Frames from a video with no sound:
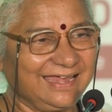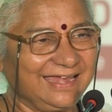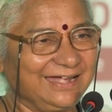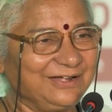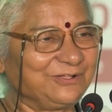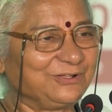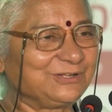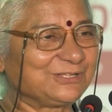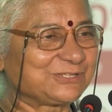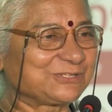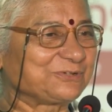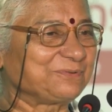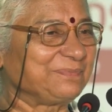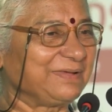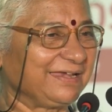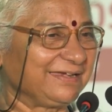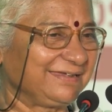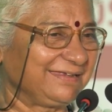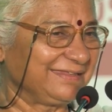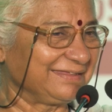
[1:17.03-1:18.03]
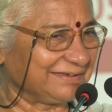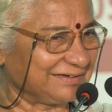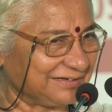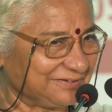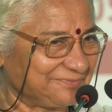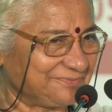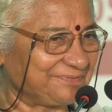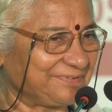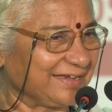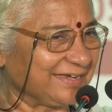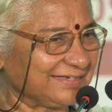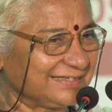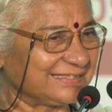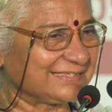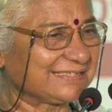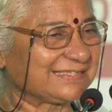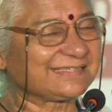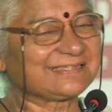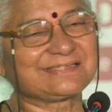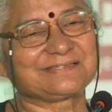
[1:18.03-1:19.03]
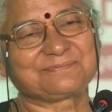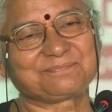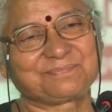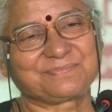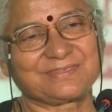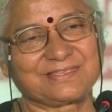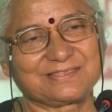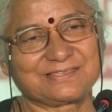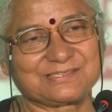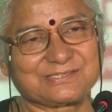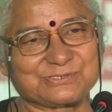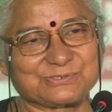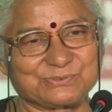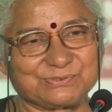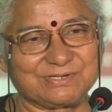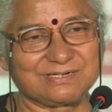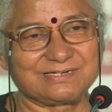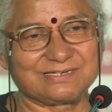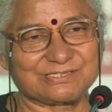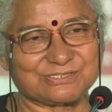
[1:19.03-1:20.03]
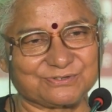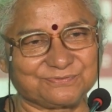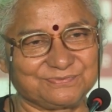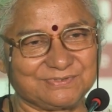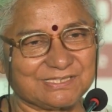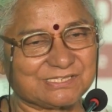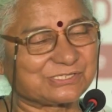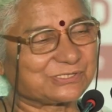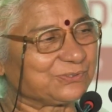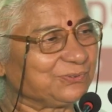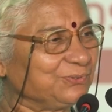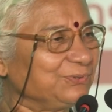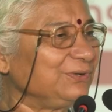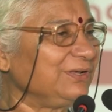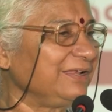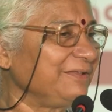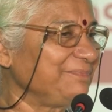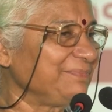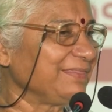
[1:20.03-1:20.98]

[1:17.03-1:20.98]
And also my dear friends, students of this school,